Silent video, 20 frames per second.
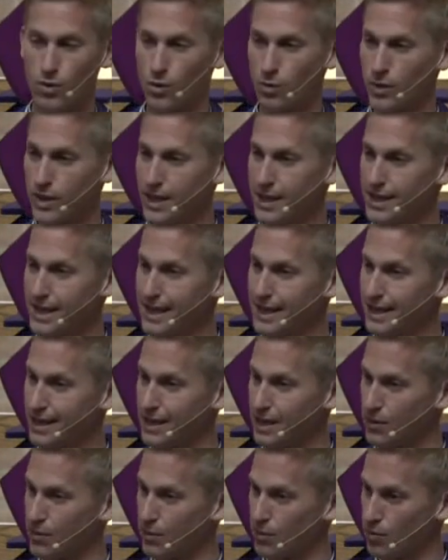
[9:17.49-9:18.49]
When
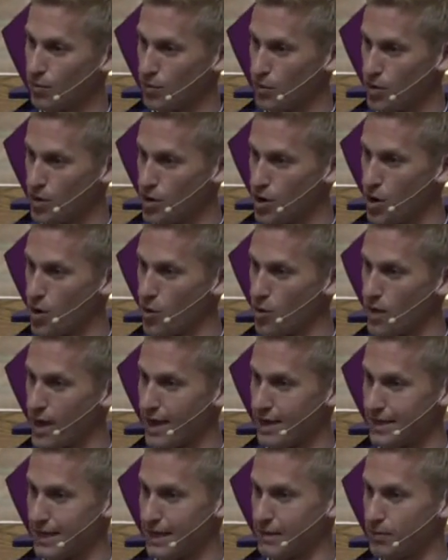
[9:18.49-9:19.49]
we know
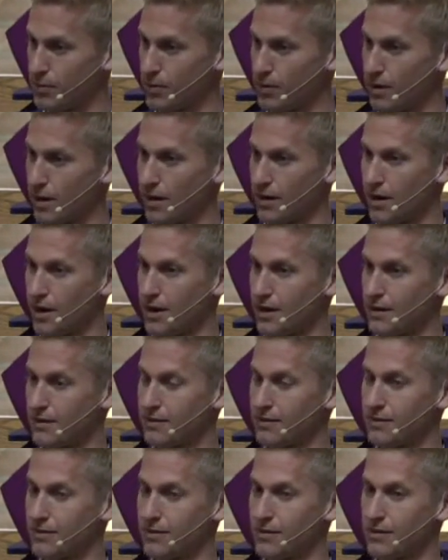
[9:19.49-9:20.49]
that deeper in our
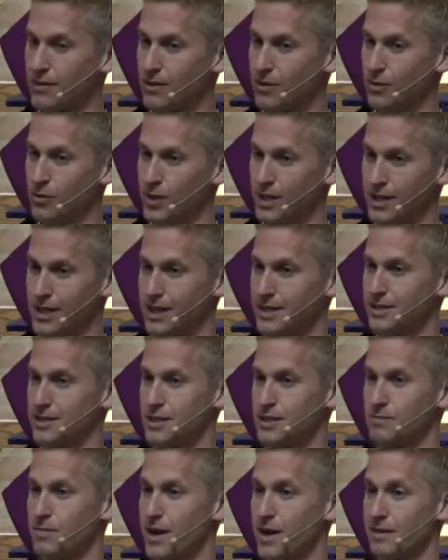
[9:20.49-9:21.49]
hearts, we can get
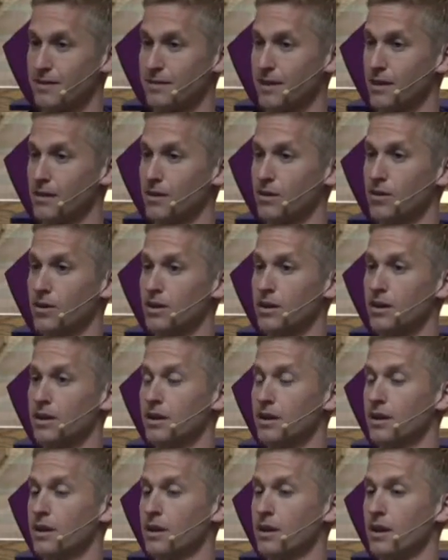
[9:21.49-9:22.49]
to the spot and say,
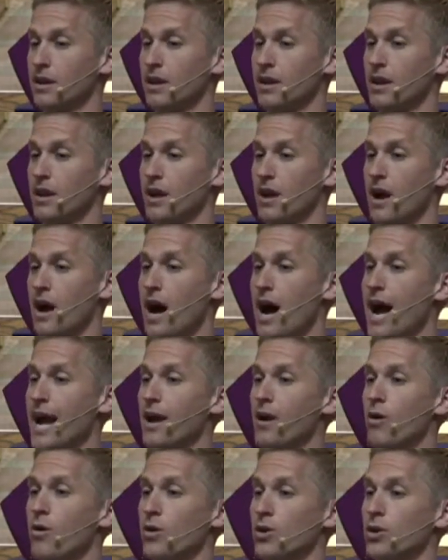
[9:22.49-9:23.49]
Lord,
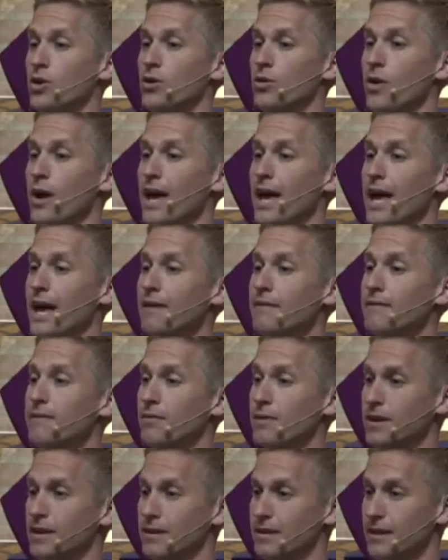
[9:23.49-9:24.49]
I owe you
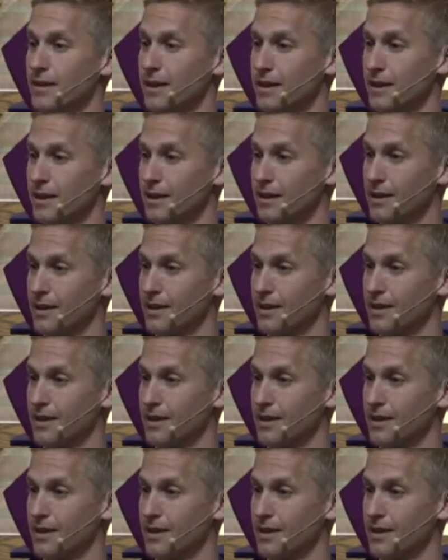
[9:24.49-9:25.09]
everything.